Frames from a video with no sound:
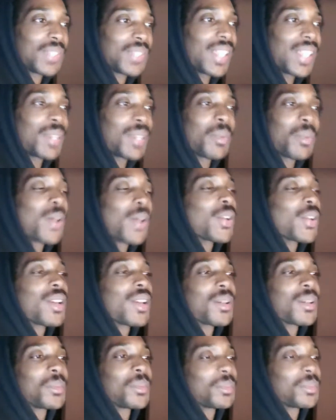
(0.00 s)
Get a
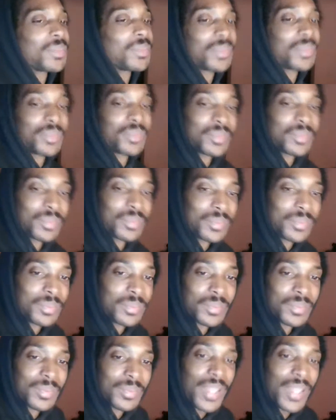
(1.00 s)
belt up.
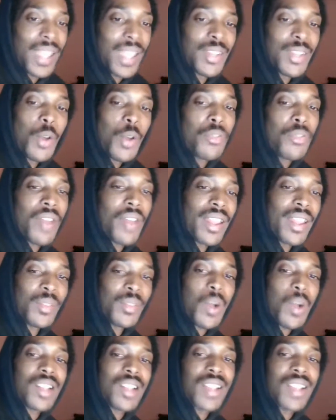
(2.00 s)
Ain't no
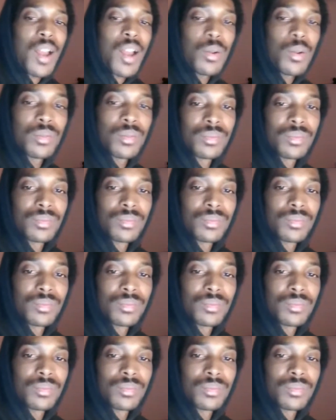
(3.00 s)
fight. Watch out.